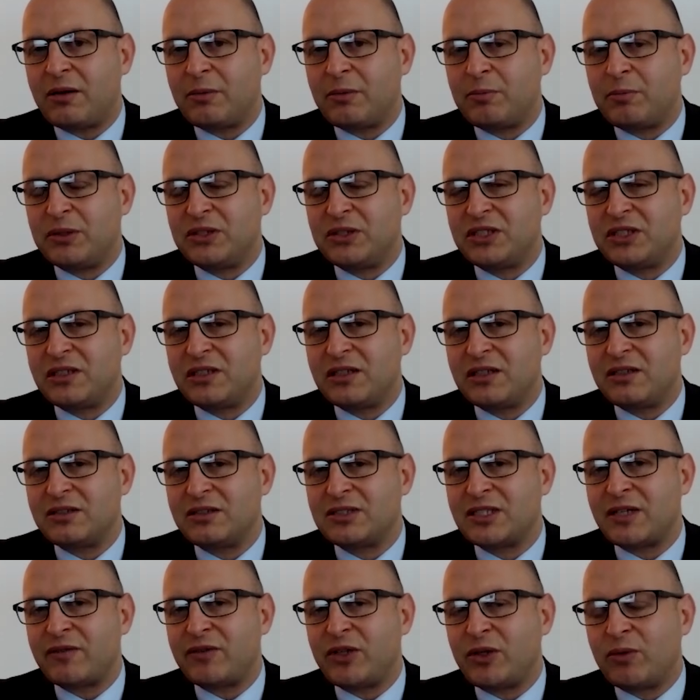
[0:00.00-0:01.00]
particularly
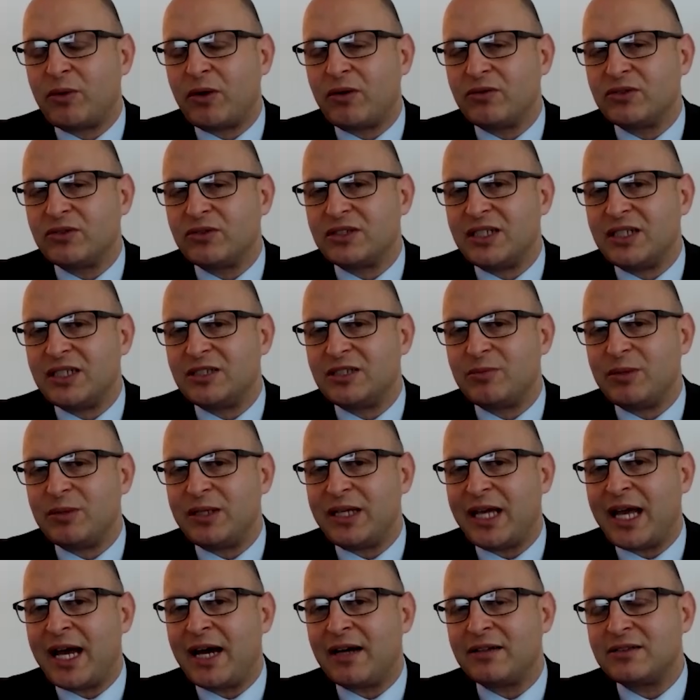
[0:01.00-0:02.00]
7-year-olds, need to
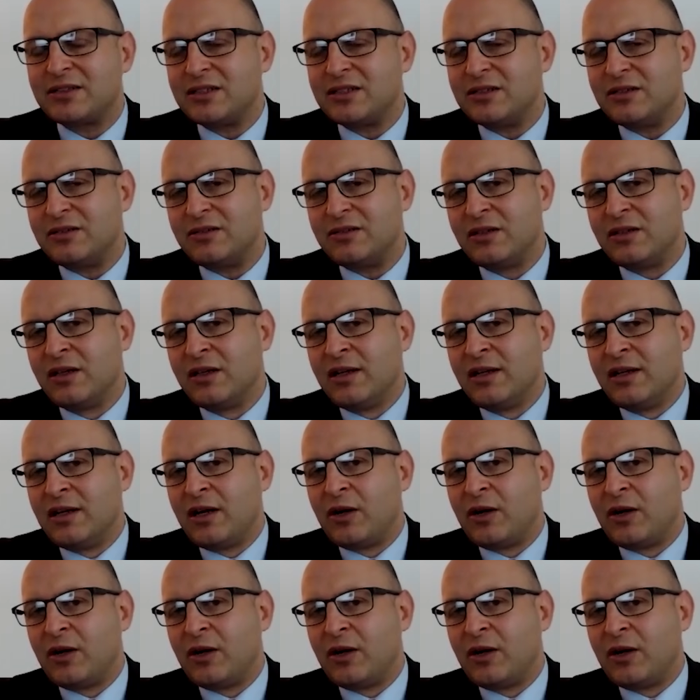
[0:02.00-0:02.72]
be out and